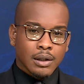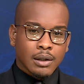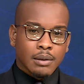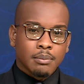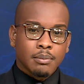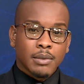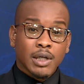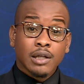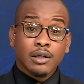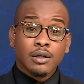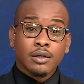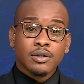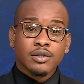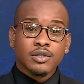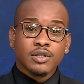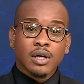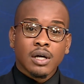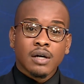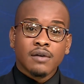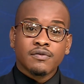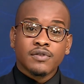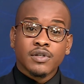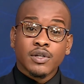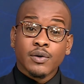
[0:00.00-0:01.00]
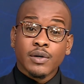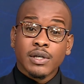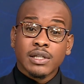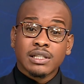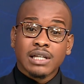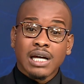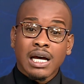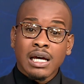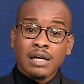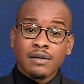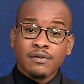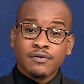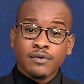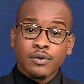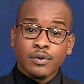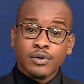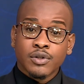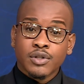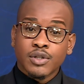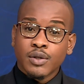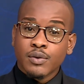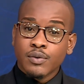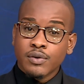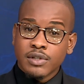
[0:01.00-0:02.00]
Millions of U.S.
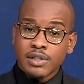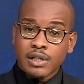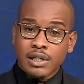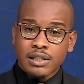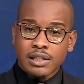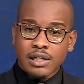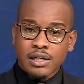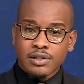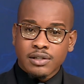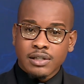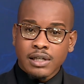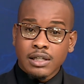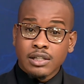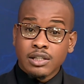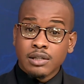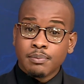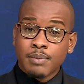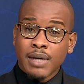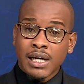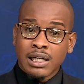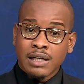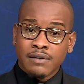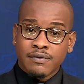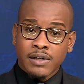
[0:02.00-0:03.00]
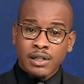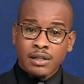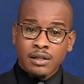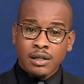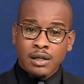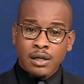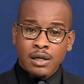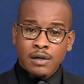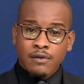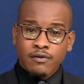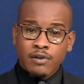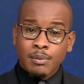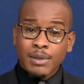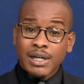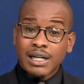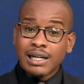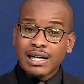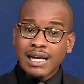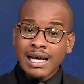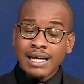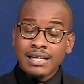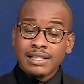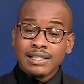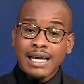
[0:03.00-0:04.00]
iPhone users are set to benefit from a
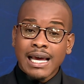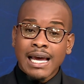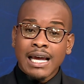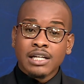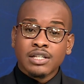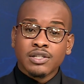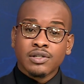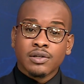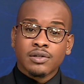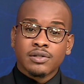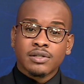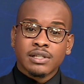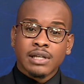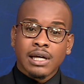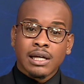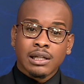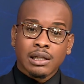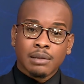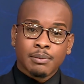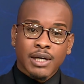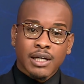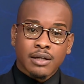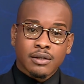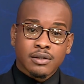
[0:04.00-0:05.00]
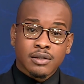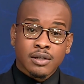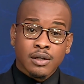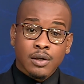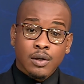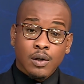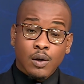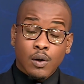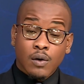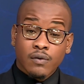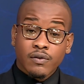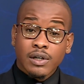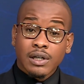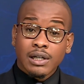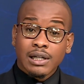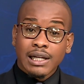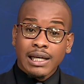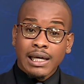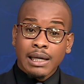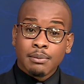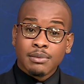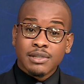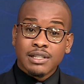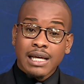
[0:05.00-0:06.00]
class action settlement over
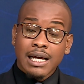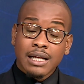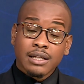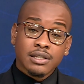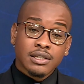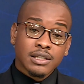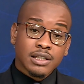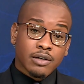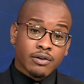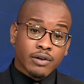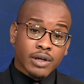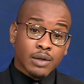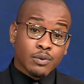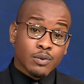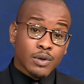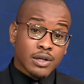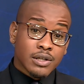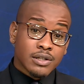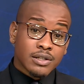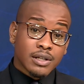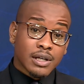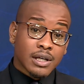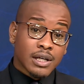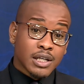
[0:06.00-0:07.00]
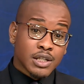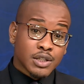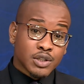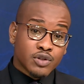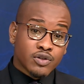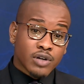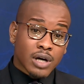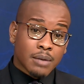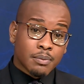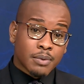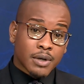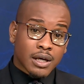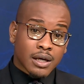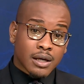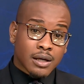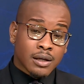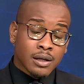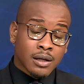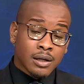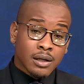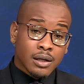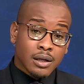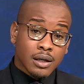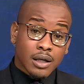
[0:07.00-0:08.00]
claims that Siri was eavesdropping.
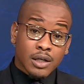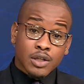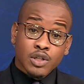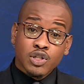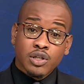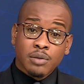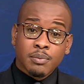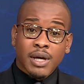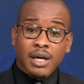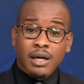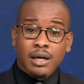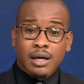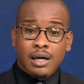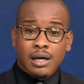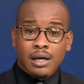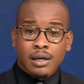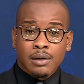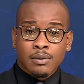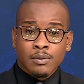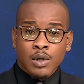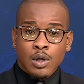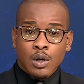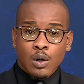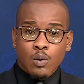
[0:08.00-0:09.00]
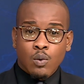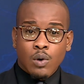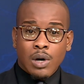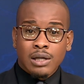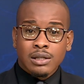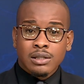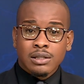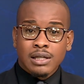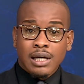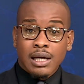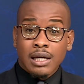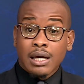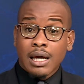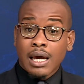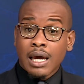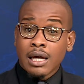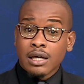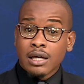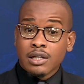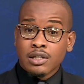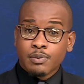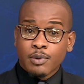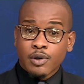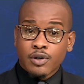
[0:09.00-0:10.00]
In Jamaica, one tech
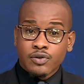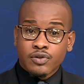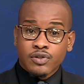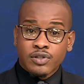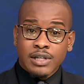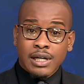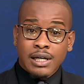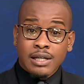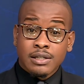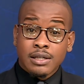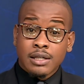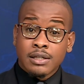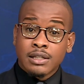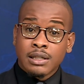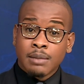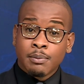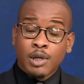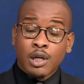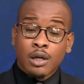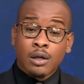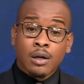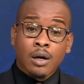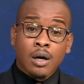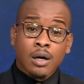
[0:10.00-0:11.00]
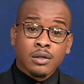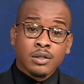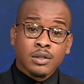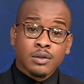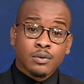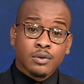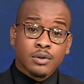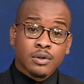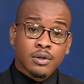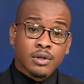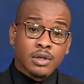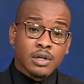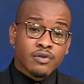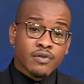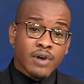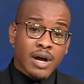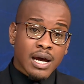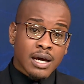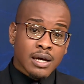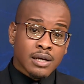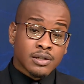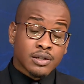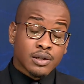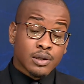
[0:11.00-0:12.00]
expert says a similar lawsuit could
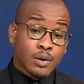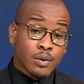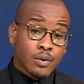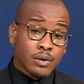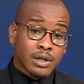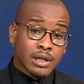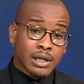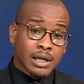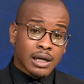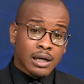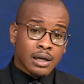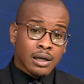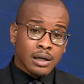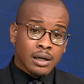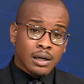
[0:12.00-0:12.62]
arise locally